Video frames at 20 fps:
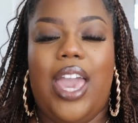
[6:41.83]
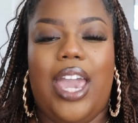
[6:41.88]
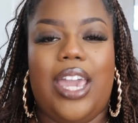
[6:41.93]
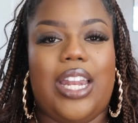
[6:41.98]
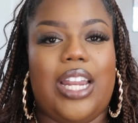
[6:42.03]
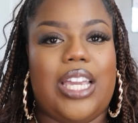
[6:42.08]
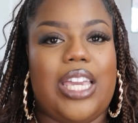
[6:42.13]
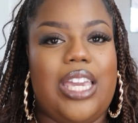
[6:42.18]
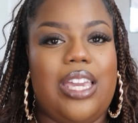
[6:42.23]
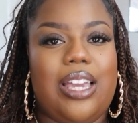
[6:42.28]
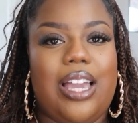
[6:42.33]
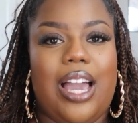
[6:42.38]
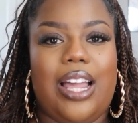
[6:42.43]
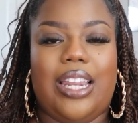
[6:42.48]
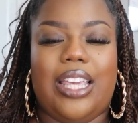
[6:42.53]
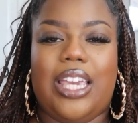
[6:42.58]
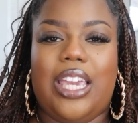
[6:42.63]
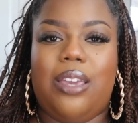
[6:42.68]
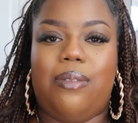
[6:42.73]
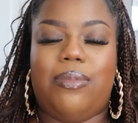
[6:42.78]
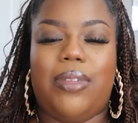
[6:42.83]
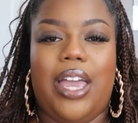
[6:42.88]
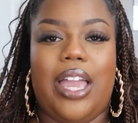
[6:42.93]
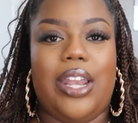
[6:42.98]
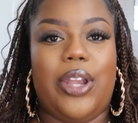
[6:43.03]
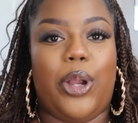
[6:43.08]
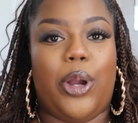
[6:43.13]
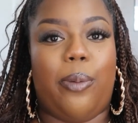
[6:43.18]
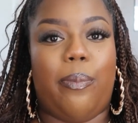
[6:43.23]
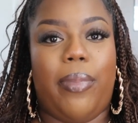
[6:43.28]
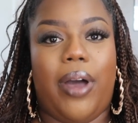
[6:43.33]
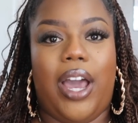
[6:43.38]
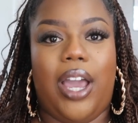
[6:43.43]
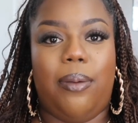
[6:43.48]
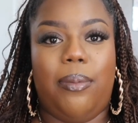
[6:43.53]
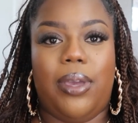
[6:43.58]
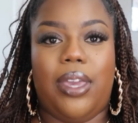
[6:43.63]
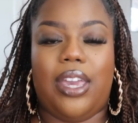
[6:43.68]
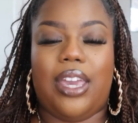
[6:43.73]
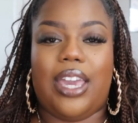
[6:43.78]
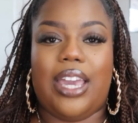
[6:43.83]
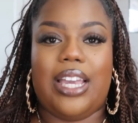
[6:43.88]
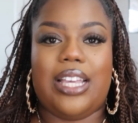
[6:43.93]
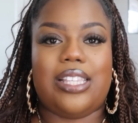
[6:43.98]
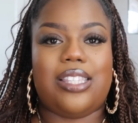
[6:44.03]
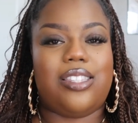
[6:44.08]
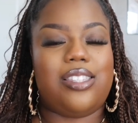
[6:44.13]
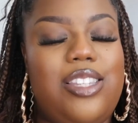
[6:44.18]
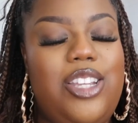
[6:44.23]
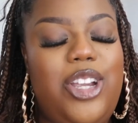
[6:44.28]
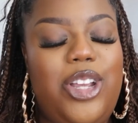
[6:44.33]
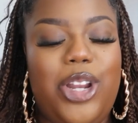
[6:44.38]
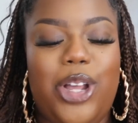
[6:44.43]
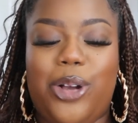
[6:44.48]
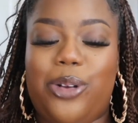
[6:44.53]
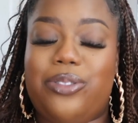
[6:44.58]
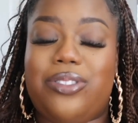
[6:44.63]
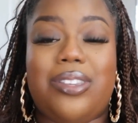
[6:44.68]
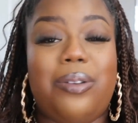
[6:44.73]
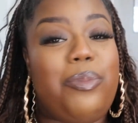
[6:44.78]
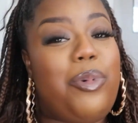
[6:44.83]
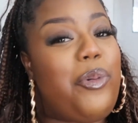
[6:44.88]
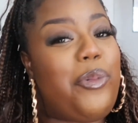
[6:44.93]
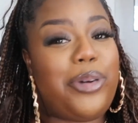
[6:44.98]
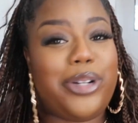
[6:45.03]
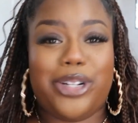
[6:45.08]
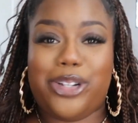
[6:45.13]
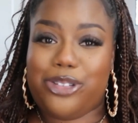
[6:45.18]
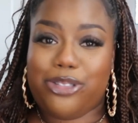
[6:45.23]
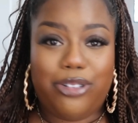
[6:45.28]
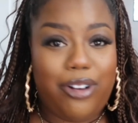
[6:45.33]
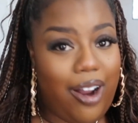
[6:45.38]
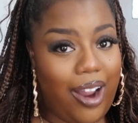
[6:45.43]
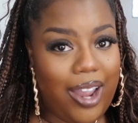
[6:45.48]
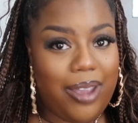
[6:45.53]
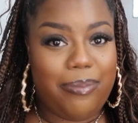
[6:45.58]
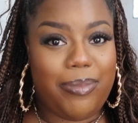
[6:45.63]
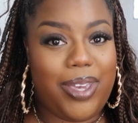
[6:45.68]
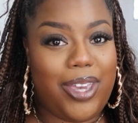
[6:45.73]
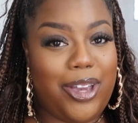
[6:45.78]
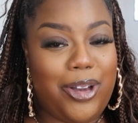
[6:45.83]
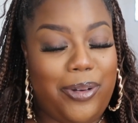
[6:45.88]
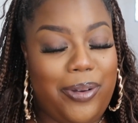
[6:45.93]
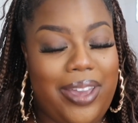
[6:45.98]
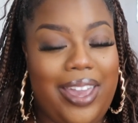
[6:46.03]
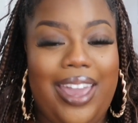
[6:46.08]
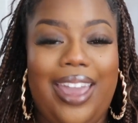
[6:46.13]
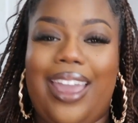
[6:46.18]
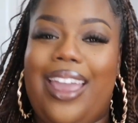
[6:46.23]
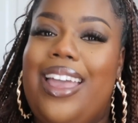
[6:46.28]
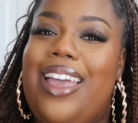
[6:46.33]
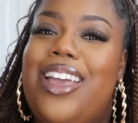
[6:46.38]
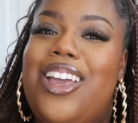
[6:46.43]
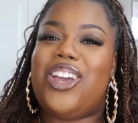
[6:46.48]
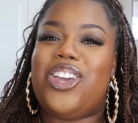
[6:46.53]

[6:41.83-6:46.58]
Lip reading: and I kind of keep that nearby me in case, you know, someone want to try me, okay?